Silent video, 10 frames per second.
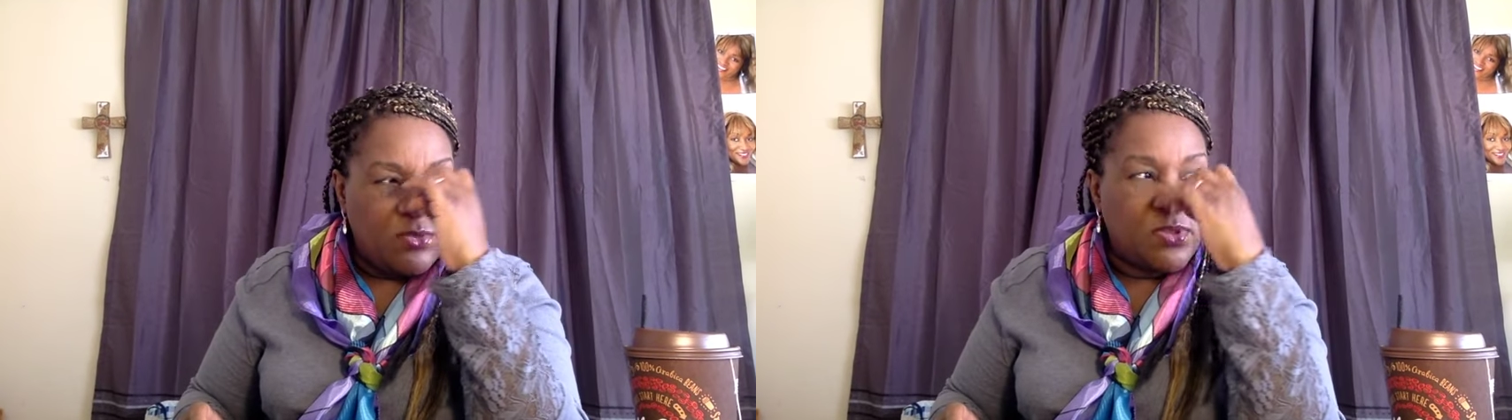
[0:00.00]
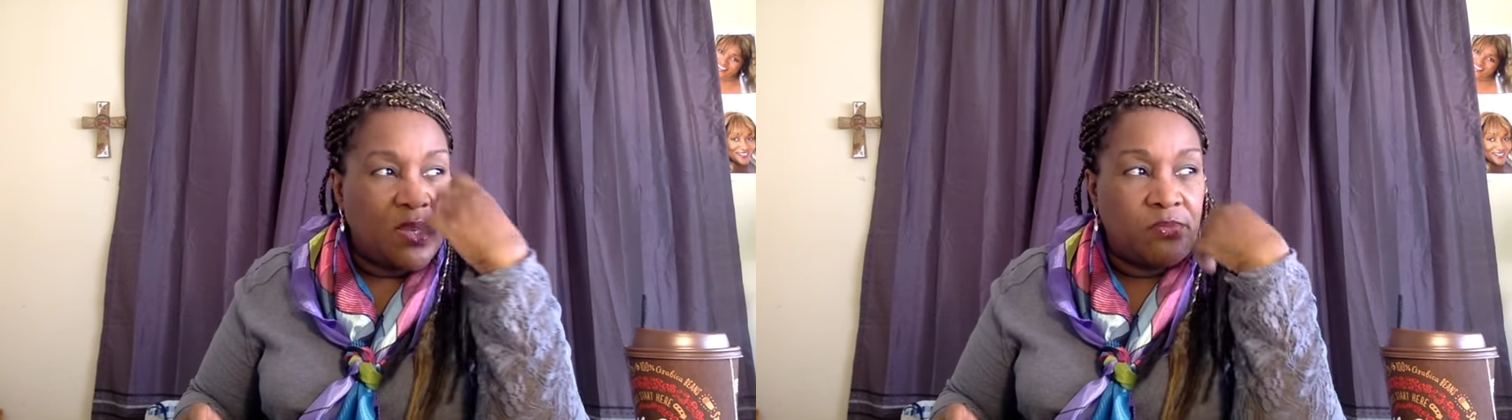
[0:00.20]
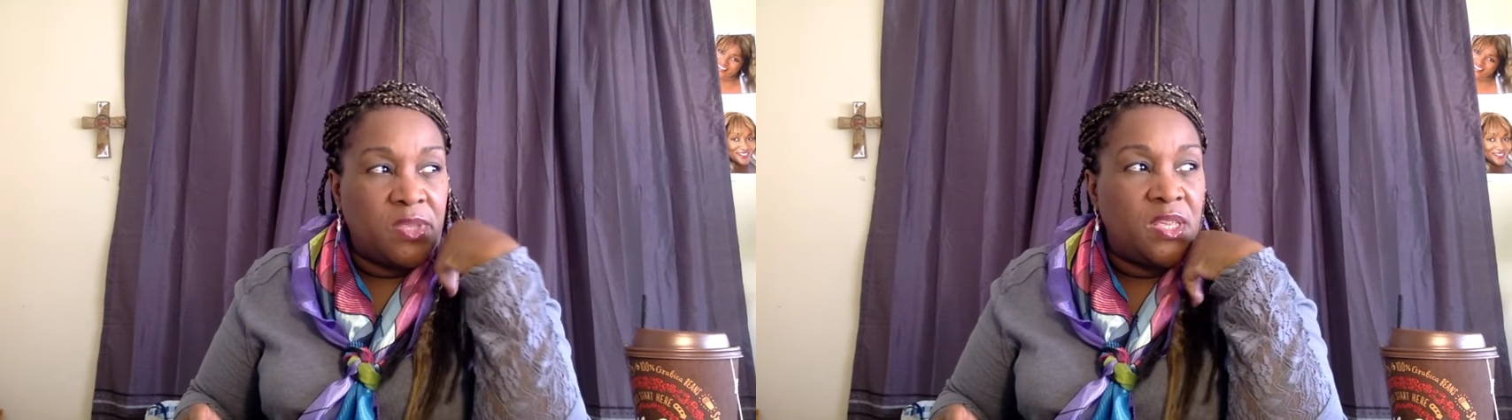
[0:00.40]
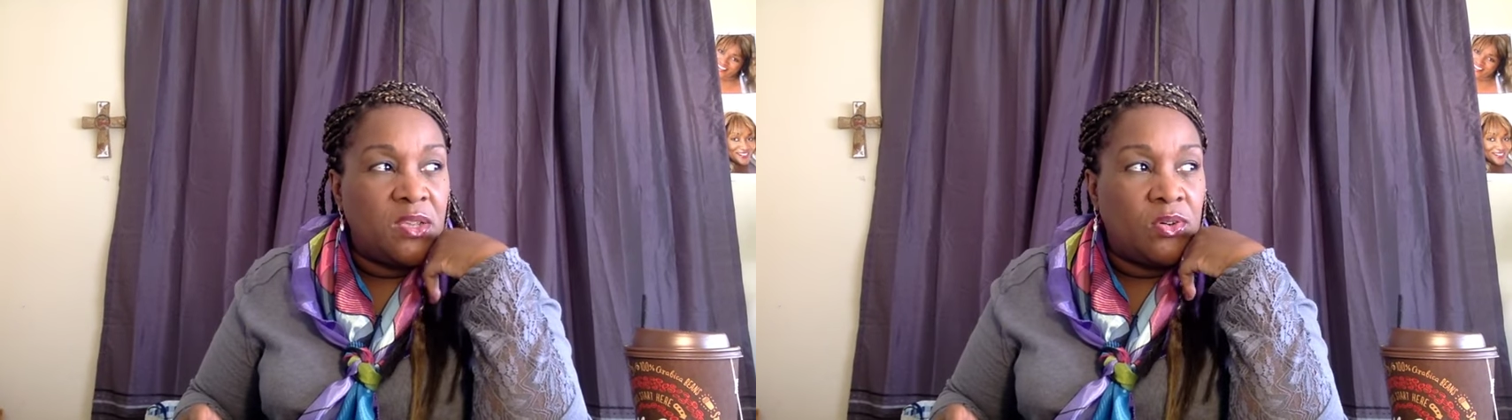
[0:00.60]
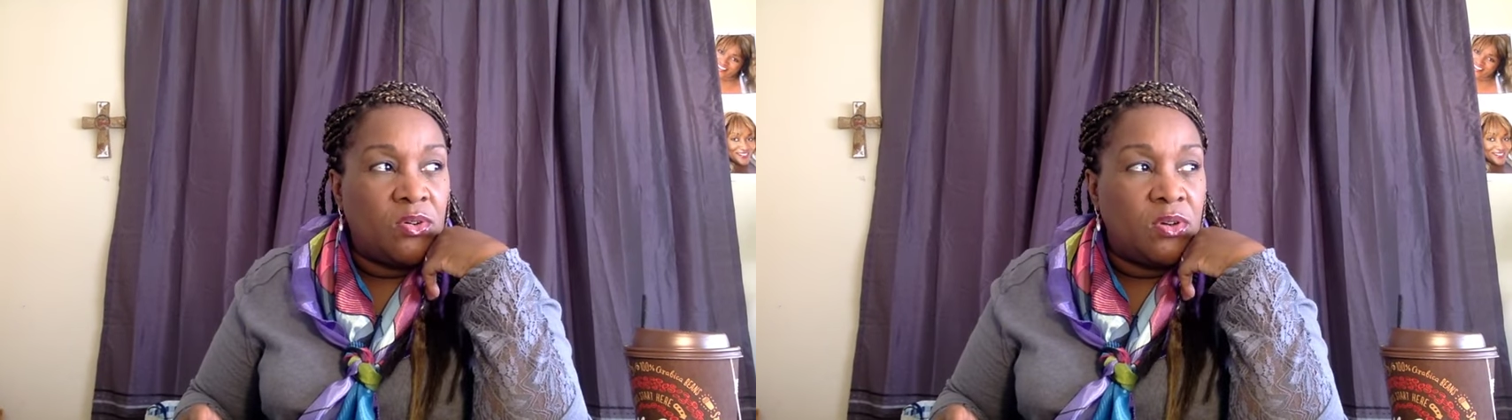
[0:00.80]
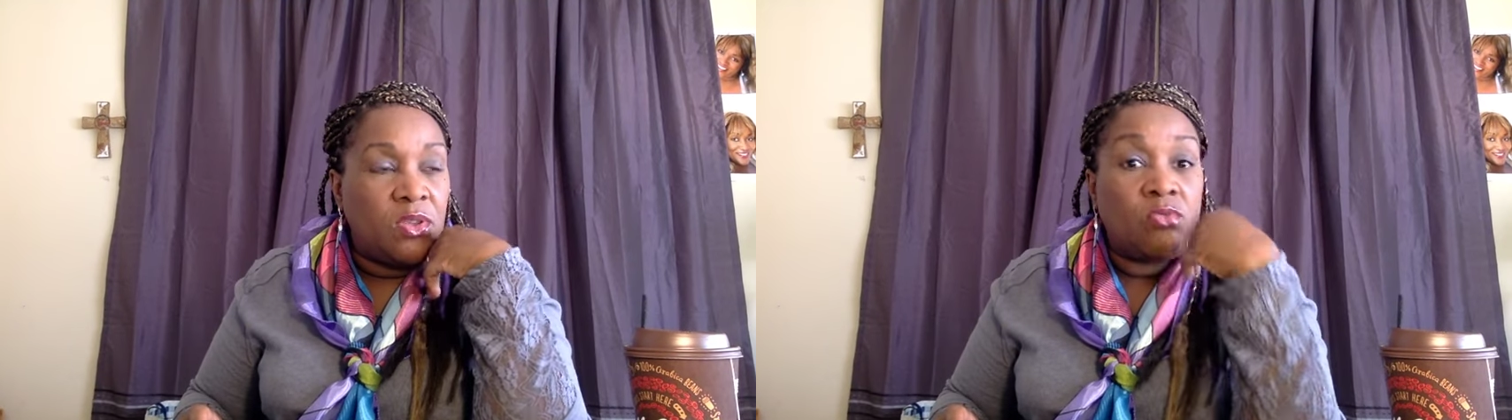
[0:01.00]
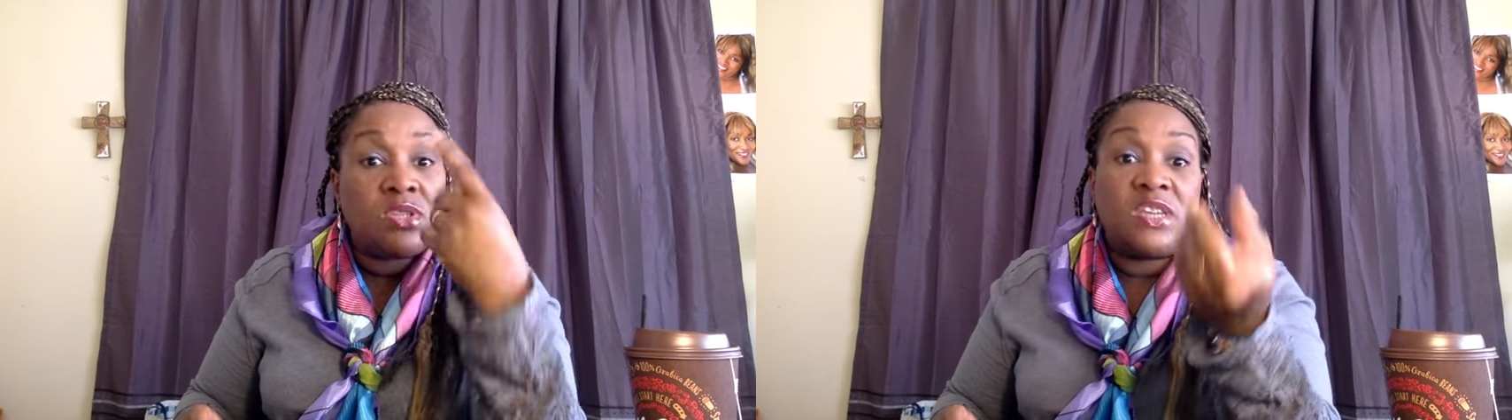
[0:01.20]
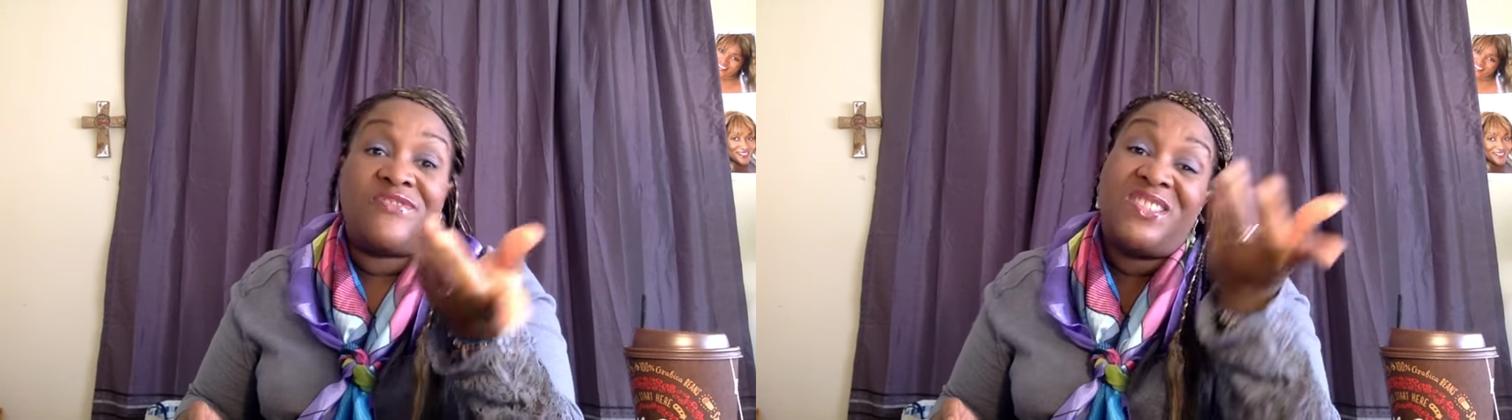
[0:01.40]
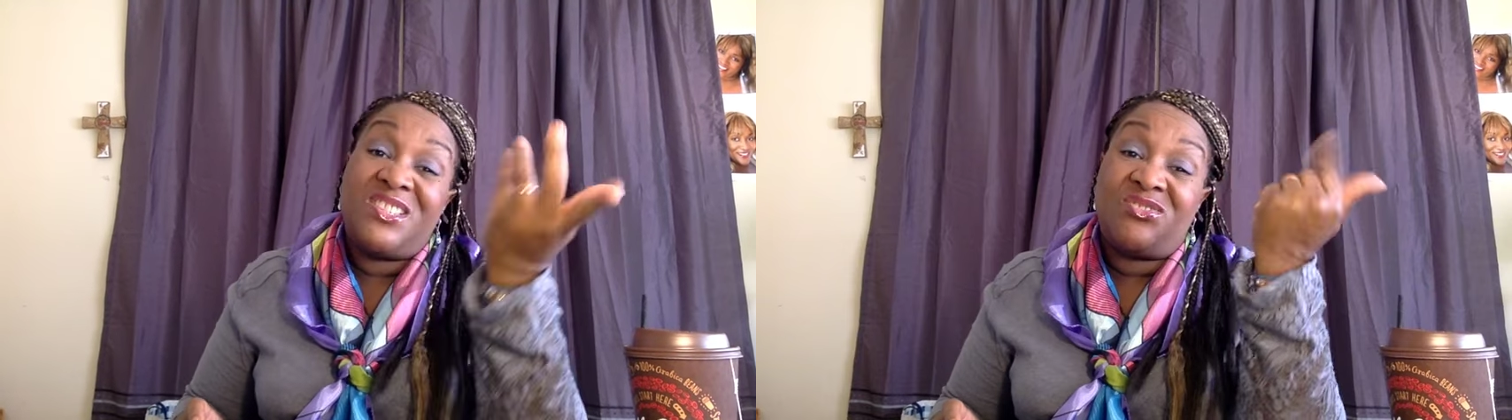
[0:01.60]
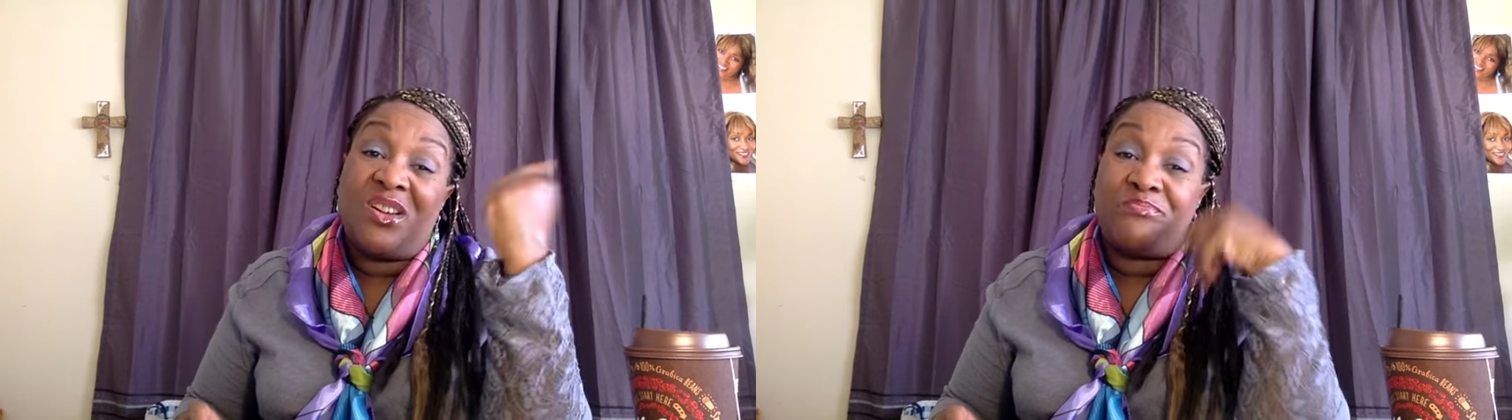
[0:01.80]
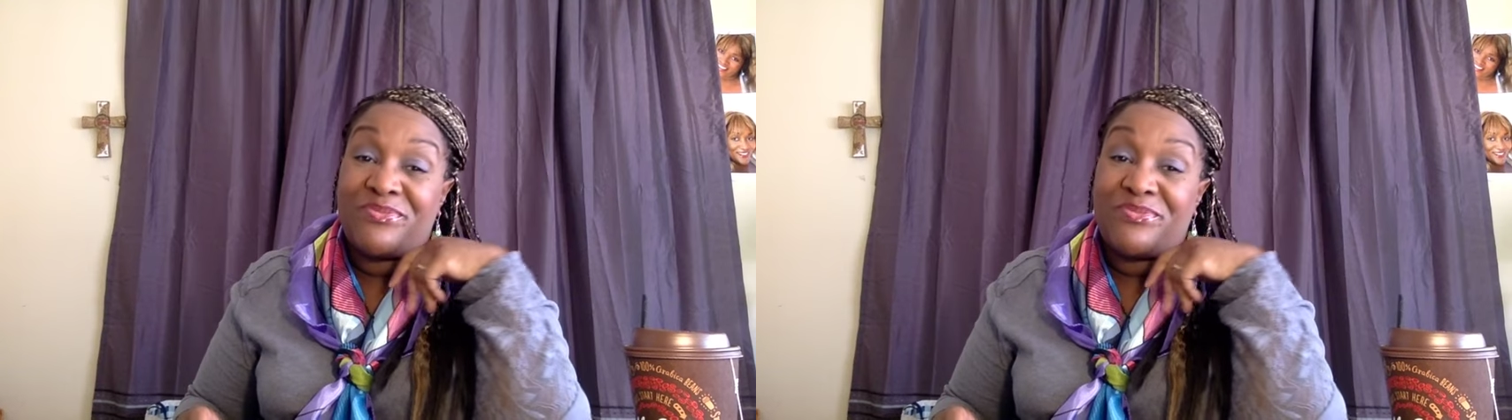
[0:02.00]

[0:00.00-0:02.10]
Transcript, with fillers: something on, oh, Tiffany Trump.